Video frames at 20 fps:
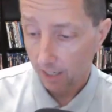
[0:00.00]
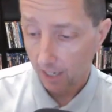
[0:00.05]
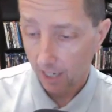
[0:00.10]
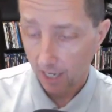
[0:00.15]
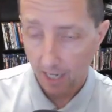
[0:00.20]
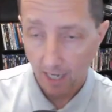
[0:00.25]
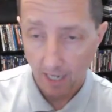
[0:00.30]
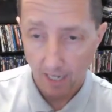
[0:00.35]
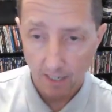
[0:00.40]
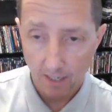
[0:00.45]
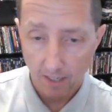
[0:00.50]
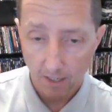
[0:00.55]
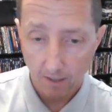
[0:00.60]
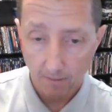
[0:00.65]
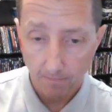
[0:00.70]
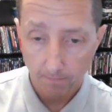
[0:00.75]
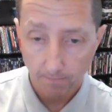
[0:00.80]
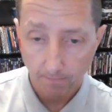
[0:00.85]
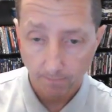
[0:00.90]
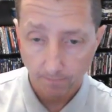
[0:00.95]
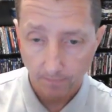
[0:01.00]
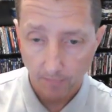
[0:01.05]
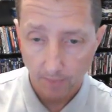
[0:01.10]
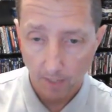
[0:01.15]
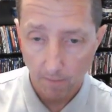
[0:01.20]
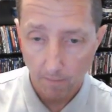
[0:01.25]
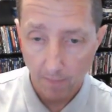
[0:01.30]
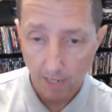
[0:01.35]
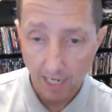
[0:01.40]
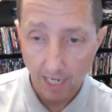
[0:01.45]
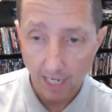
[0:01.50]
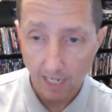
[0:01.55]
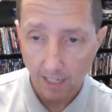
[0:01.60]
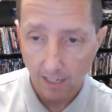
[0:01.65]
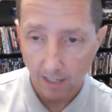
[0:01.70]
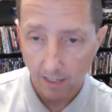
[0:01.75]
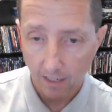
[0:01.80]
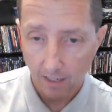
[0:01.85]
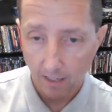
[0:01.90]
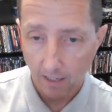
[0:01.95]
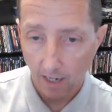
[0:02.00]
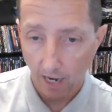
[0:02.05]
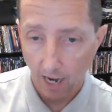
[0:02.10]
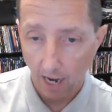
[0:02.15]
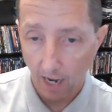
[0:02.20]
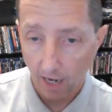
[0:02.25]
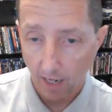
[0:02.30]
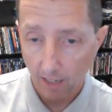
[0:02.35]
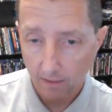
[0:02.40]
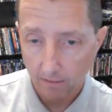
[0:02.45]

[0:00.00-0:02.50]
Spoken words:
And many, I